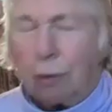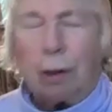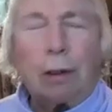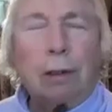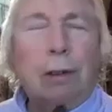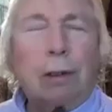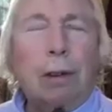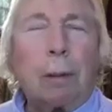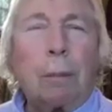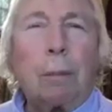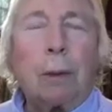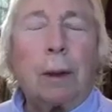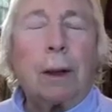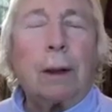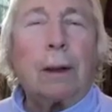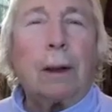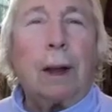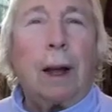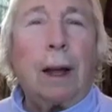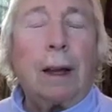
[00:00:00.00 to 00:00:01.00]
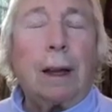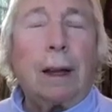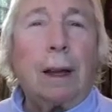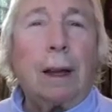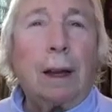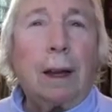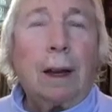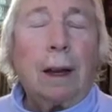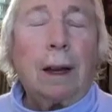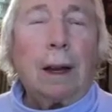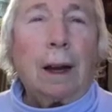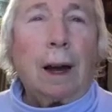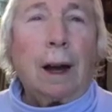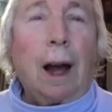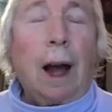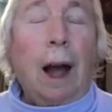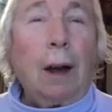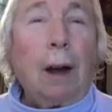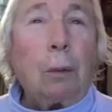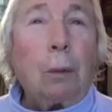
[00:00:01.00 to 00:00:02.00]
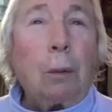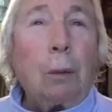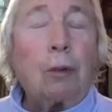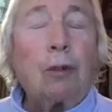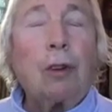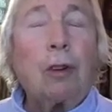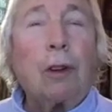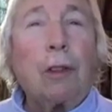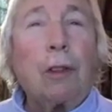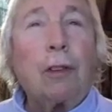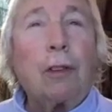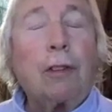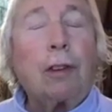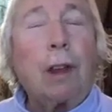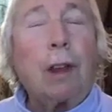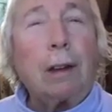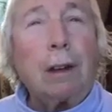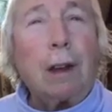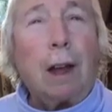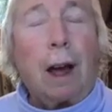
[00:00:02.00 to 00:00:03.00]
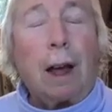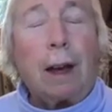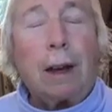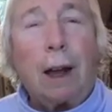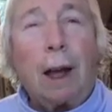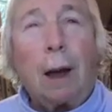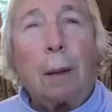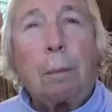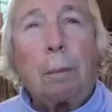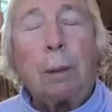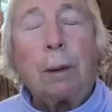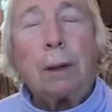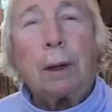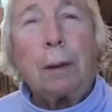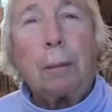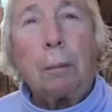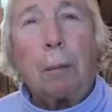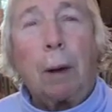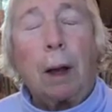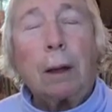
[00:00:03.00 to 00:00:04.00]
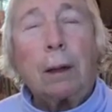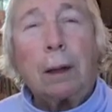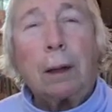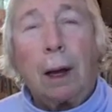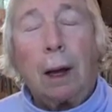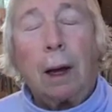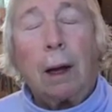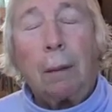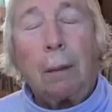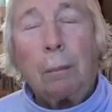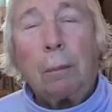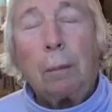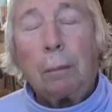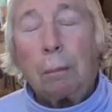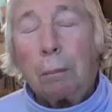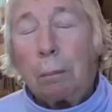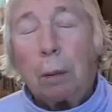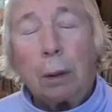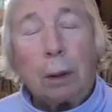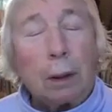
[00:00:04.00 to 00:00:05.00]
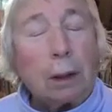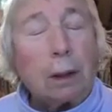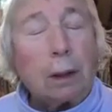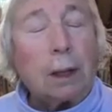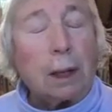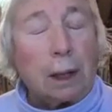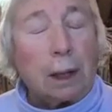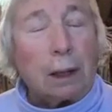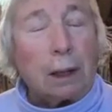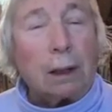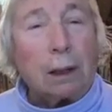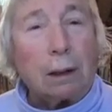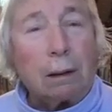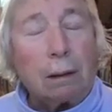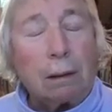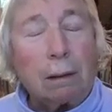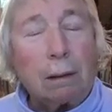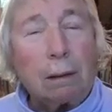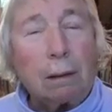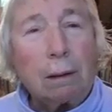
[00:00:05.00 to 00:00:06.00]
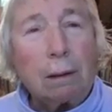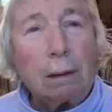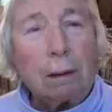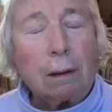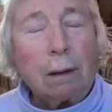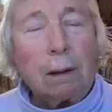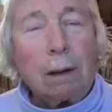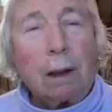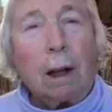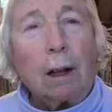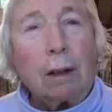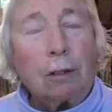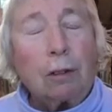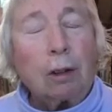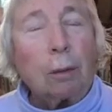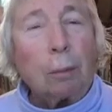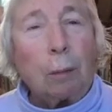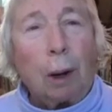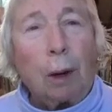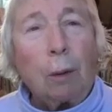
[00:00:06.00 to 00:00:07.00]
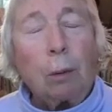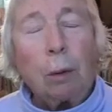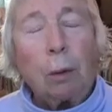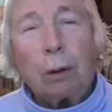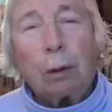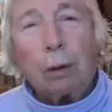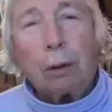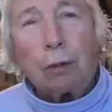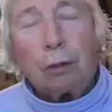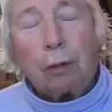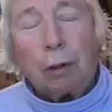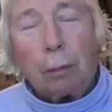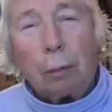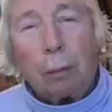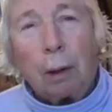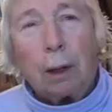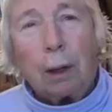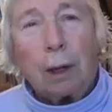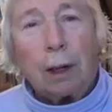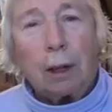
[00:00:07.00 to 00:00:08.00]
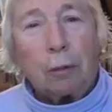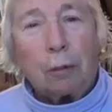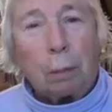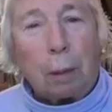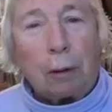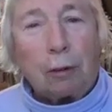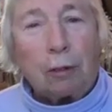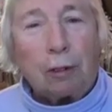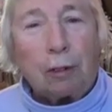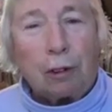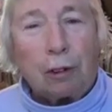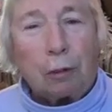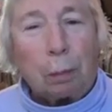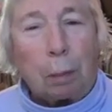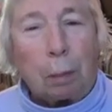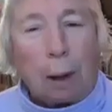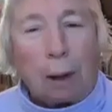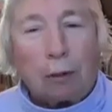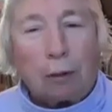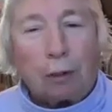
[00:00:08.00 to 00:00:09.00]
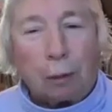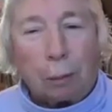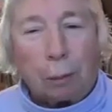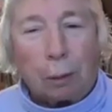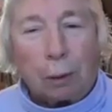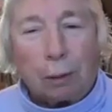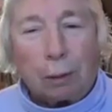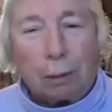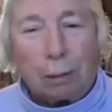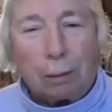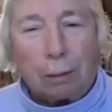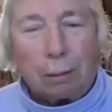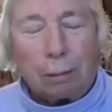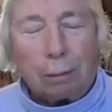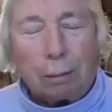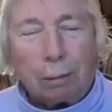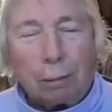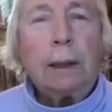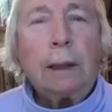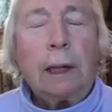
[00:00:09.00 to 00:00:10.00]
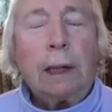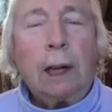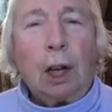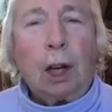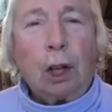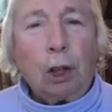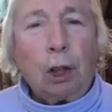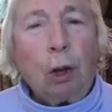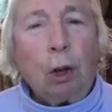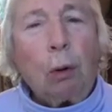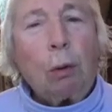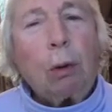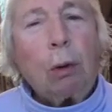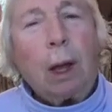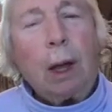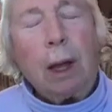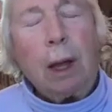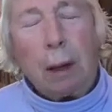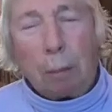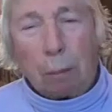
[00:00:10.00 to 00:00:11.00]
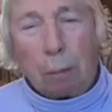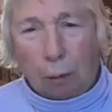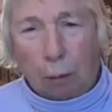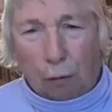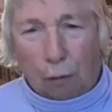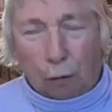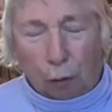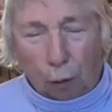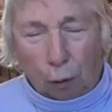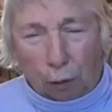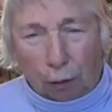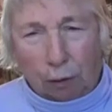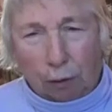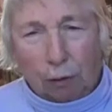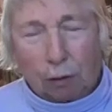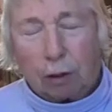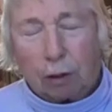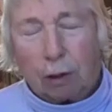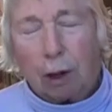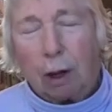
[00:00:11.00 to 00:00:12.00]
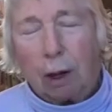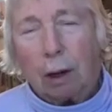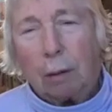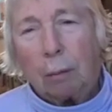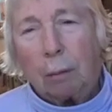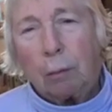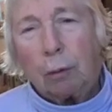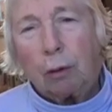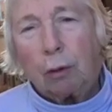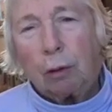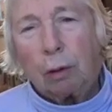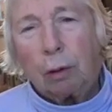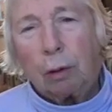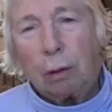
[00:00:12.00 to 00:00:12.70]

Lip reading: something like, I wish this had not happened in my time, but it did. And so my work is to make it as best as possible. You came for these times.